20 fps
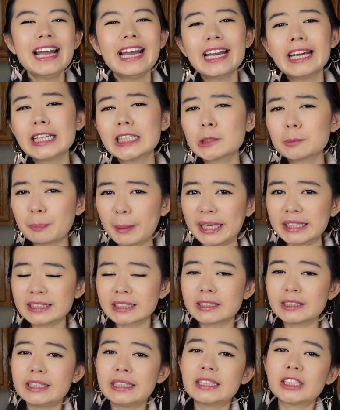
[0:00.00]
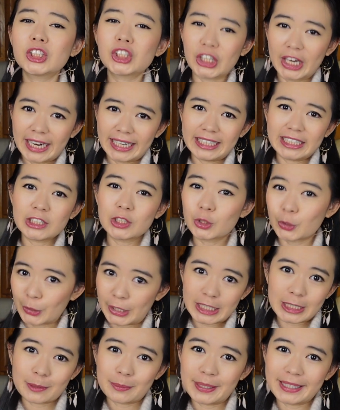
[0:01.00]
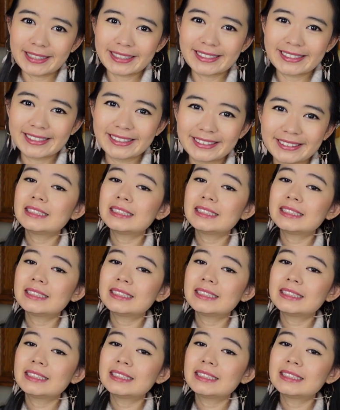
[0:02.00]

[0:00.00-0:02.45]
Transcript: it is basically the Chinese Christmas.